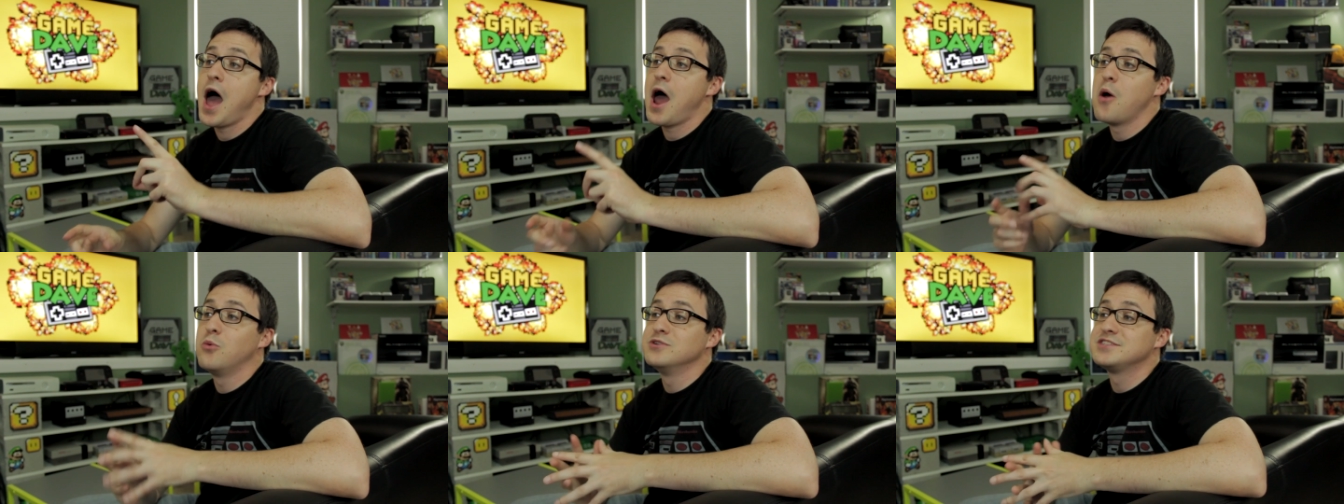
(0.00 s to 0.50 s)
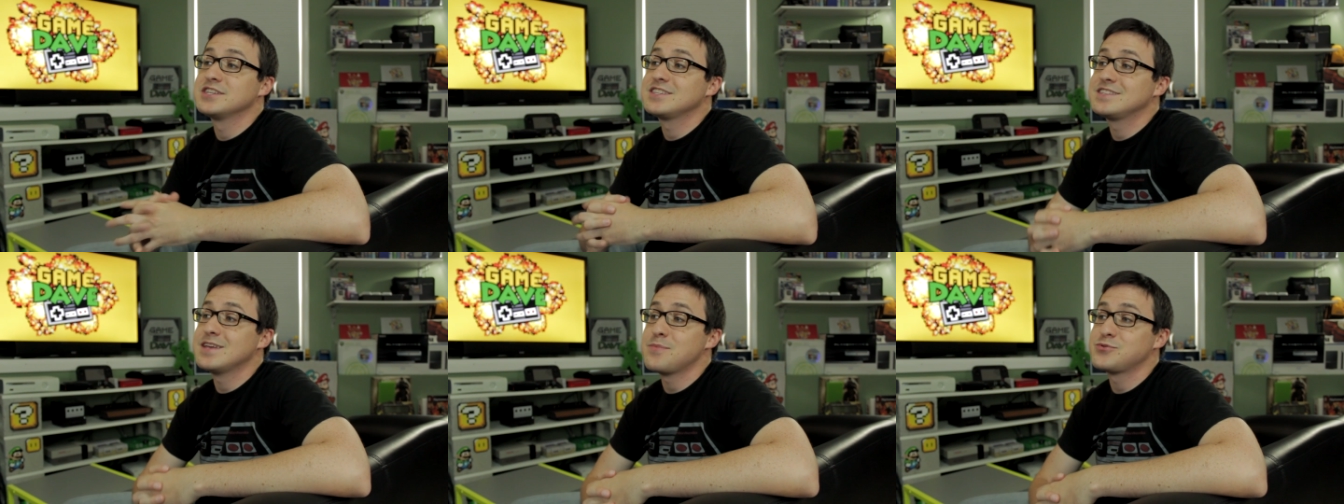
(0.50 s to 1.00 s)
I was
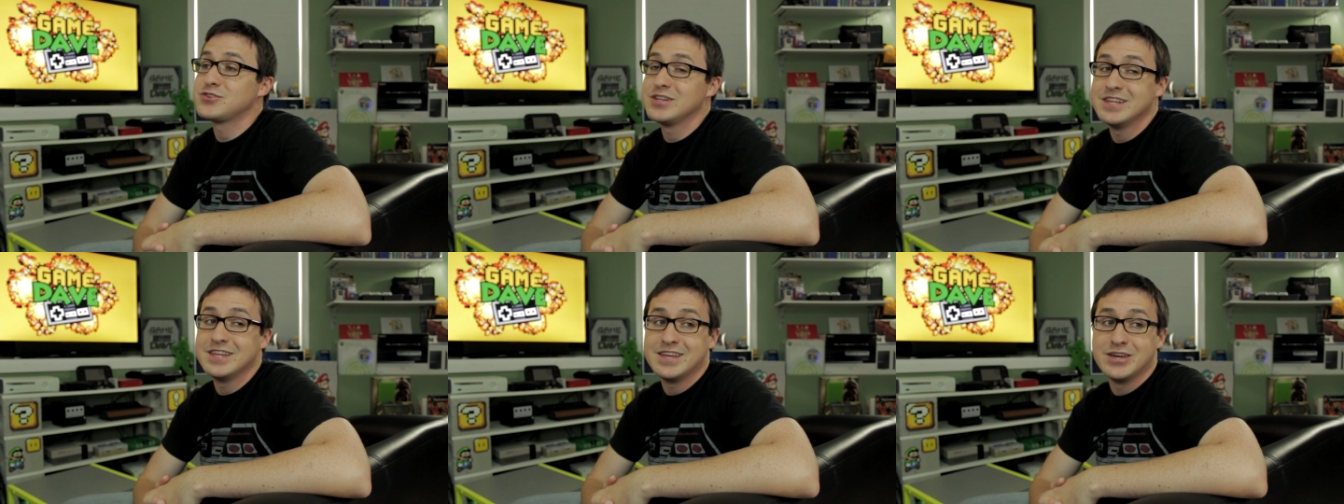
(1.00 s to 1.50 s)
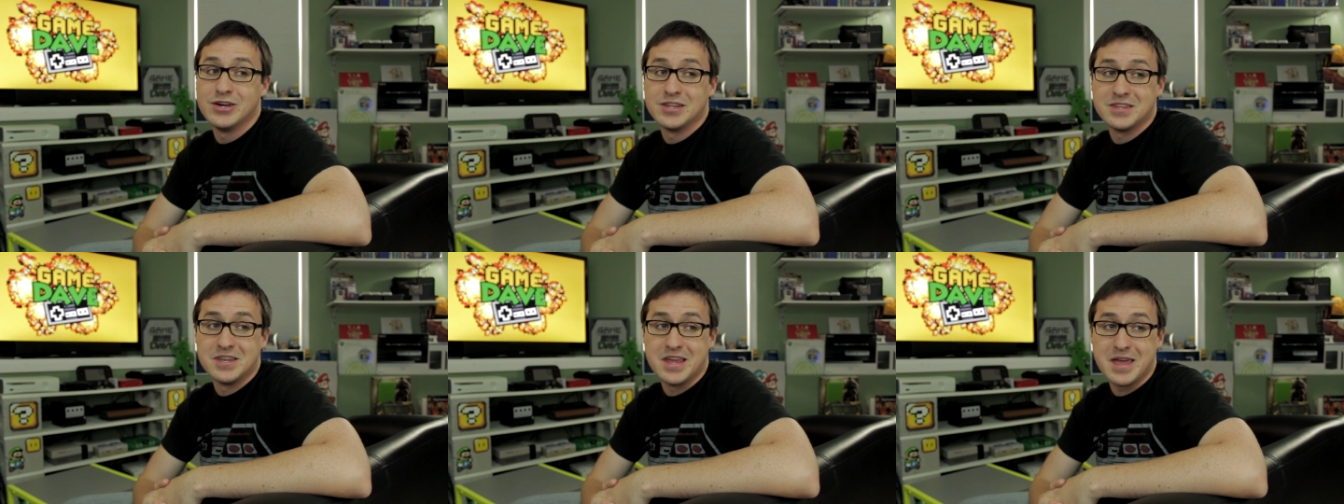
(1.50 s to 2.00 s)
exceptionally good
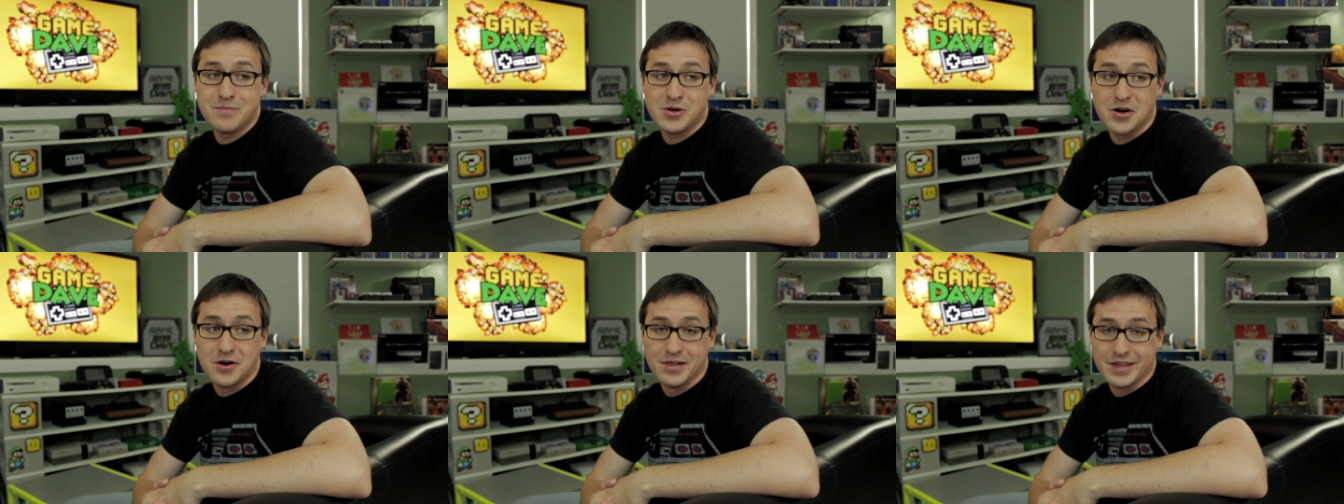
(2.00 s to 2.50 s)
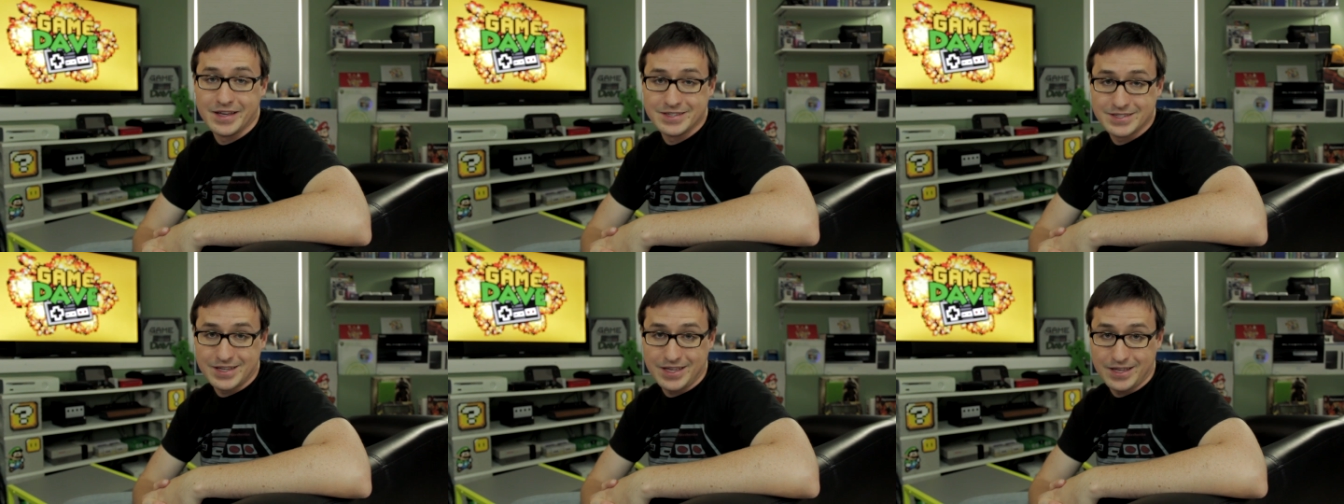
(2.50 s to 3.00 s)
at the name calling
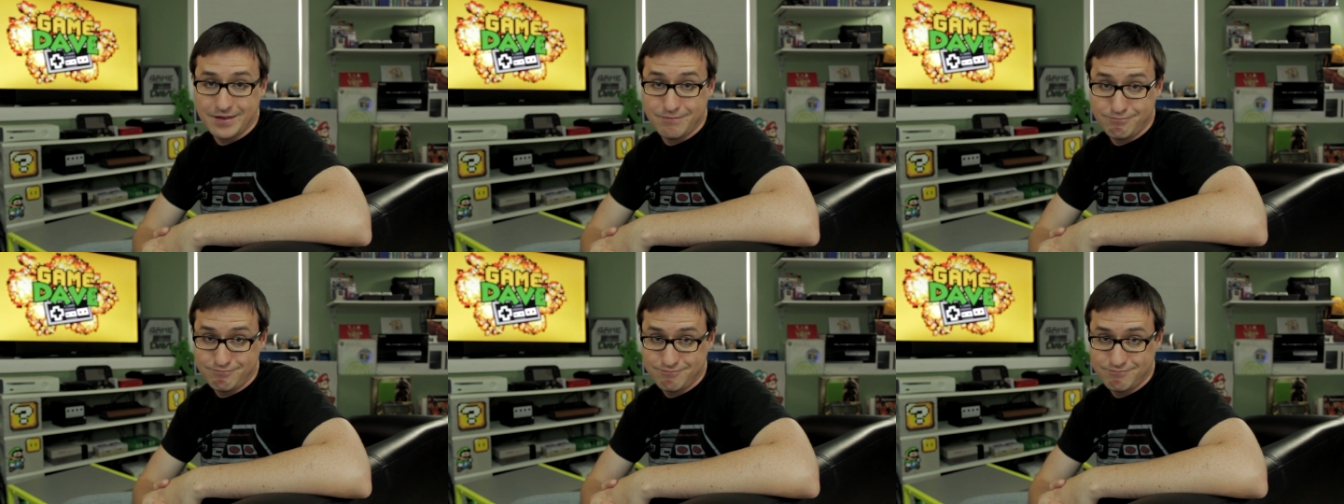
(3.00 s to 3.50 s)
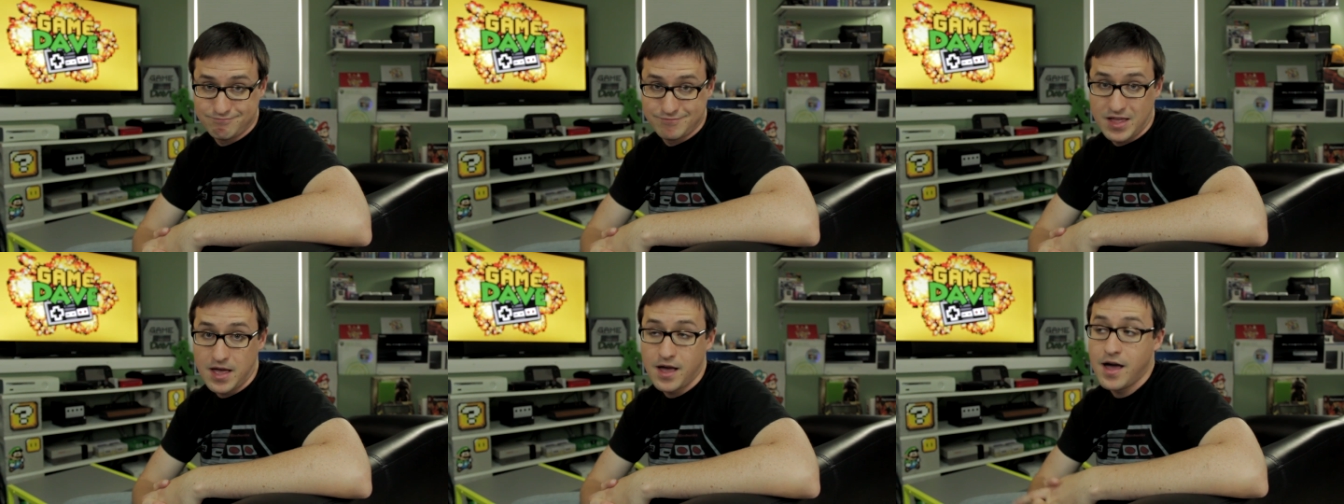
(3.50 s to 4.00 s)
as a kid.
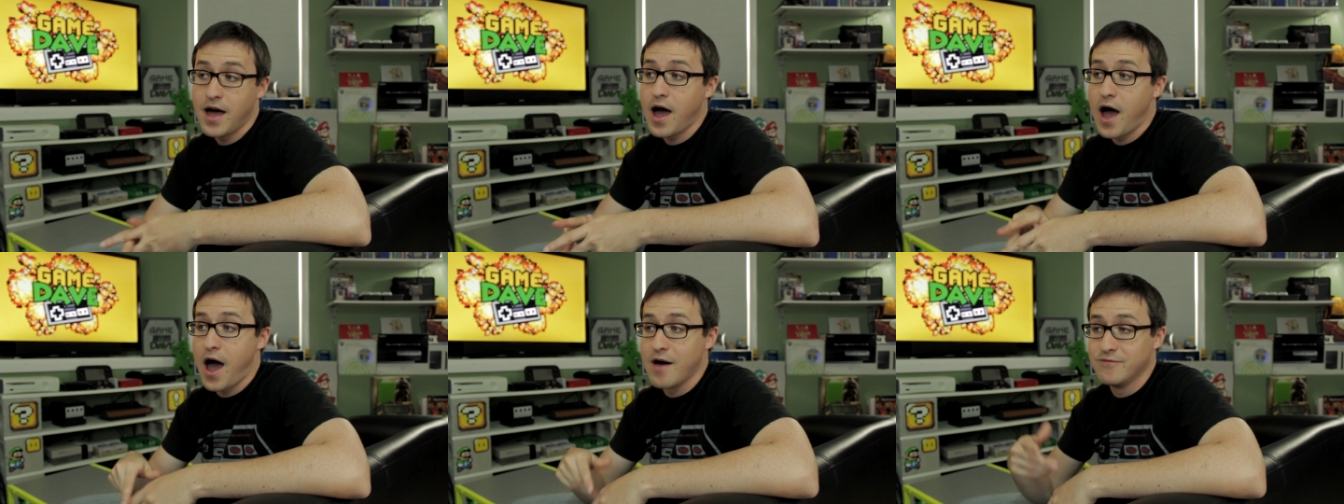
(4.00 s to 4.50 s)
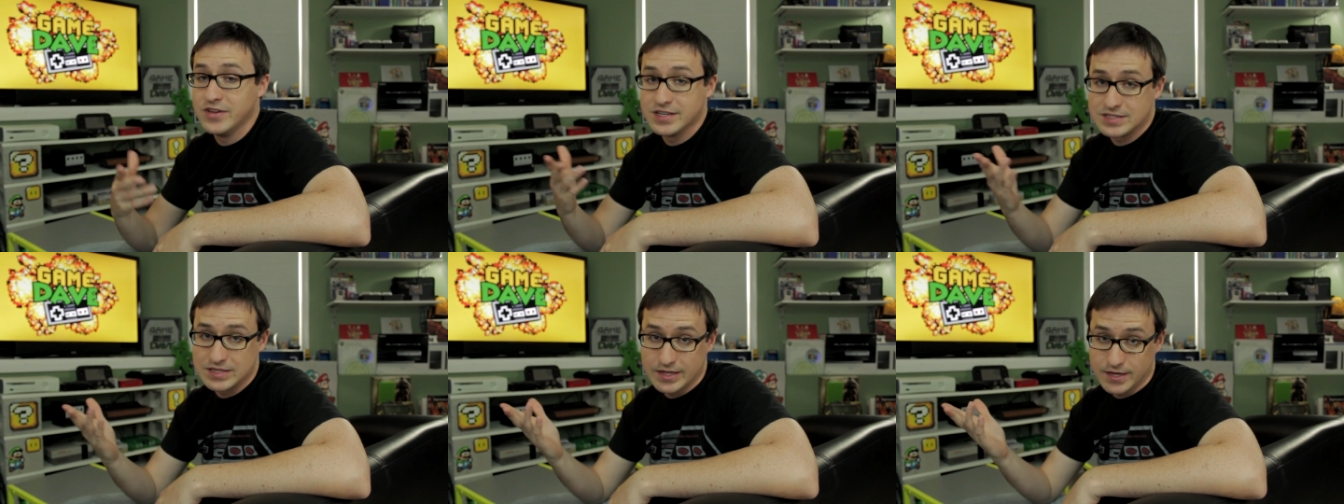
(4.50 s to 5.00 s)

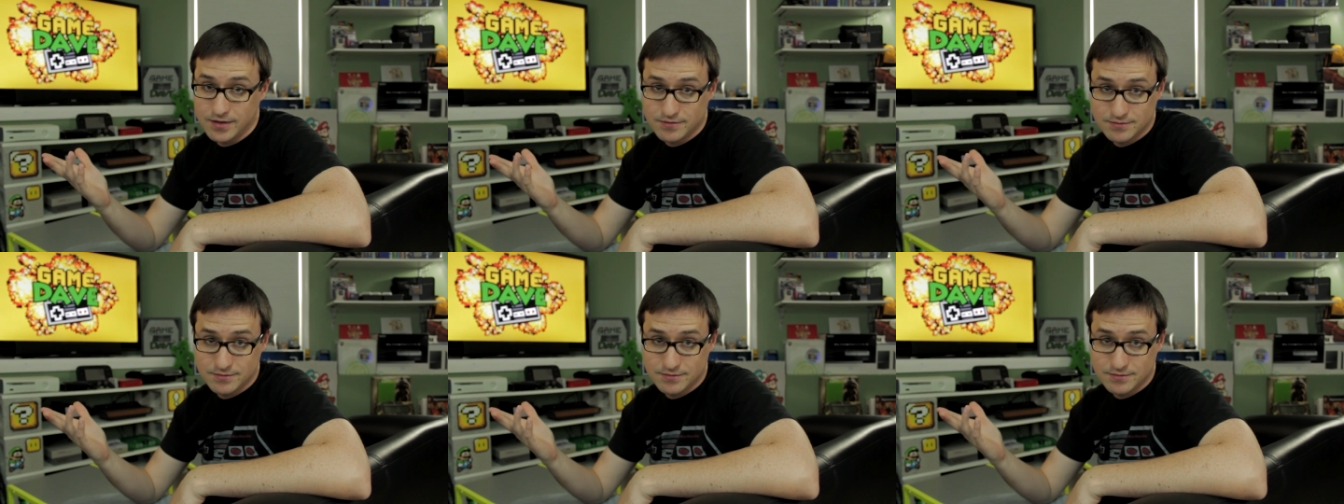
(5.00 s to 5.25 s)
Obviously.